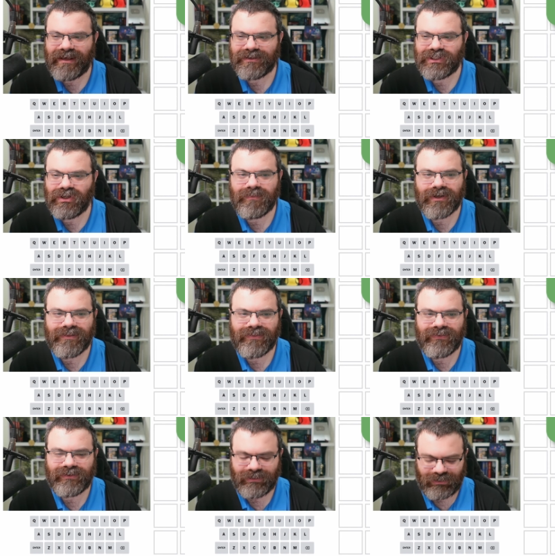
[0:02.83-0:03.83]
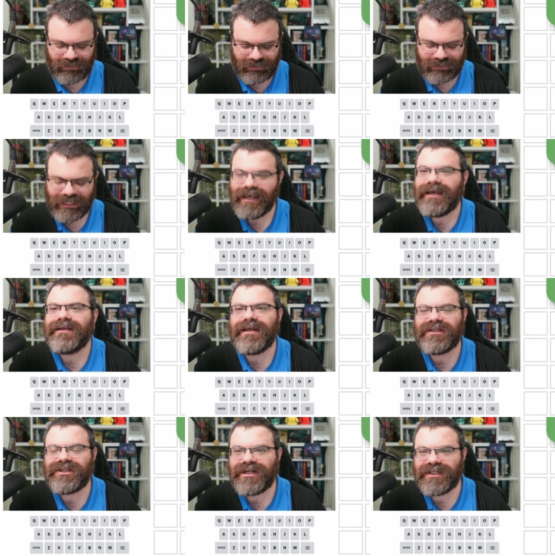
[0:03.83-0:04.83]
October 3rd.
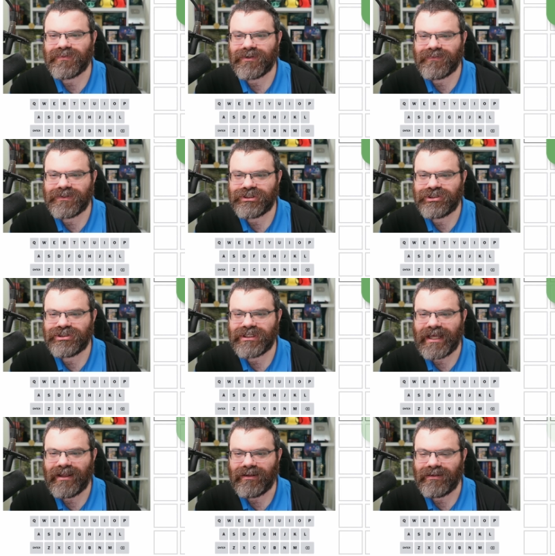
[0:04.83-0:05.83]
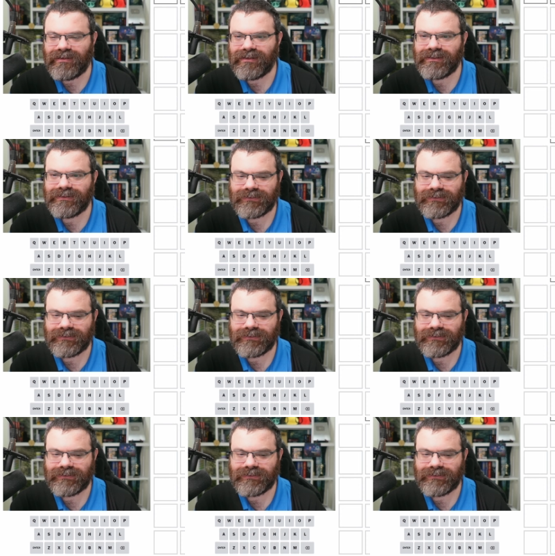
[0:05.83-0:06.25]
Yesterday's word was shell.